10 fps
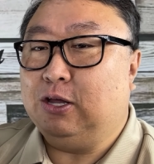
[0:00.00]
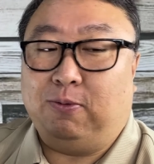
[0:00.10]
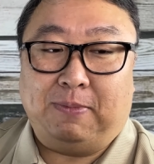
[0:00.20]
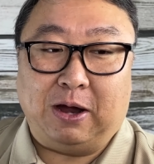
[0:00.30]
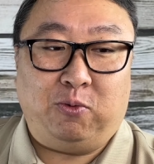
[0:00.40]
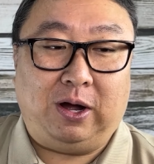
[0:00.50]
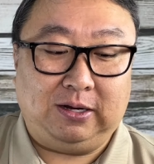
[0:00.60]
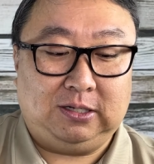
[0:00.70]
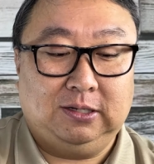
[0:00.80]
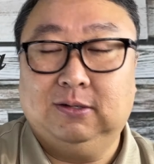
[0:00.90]
you know, might
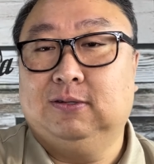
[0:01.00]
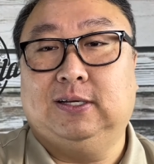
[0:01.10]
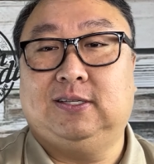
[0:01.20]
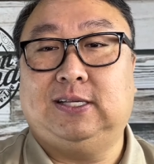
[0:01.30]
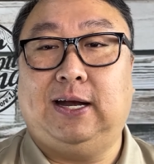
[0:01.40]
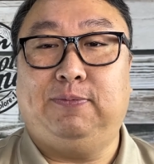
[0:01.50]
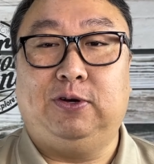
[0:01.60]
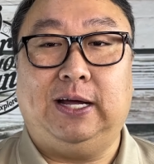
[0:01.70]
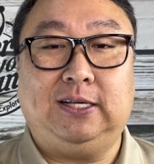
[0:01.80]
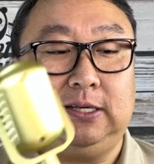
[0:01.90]
want to set up their
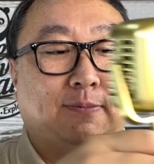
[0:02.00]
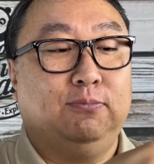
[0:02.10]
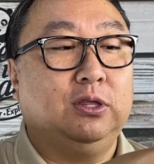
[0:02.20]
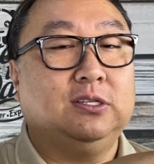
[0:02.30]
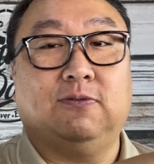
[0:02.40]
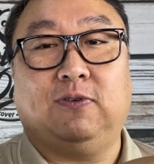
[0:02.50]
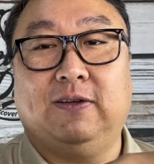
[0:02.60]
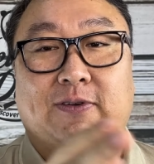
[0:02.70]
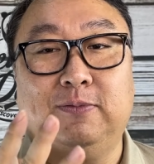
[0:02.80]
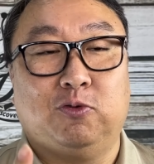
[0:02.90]
desk and put this in front
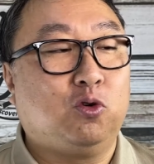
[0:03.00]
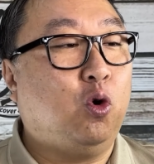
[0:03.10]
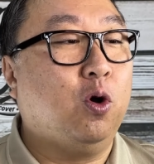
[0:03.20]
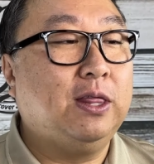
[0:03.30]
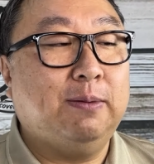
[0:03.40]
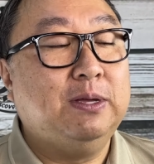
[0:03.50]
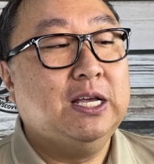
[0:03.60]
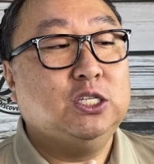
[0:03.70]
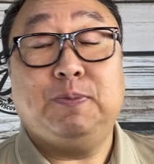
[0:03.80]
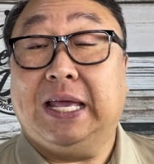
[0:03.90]
of them and record them
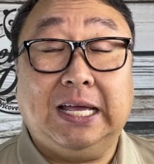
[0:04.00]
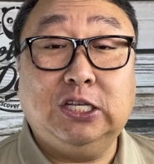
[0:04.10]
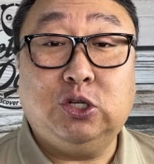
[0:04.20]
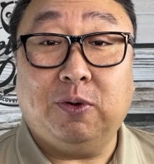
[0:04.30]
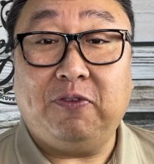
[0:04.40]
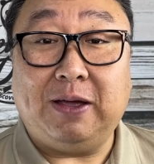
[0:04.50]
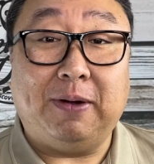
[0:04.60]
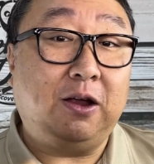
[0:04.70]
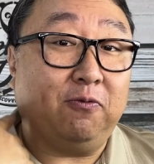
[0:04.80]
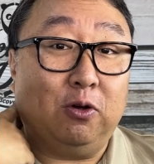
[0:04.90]
speaking into a fake
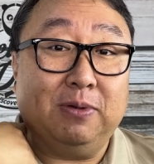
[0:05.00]
microphone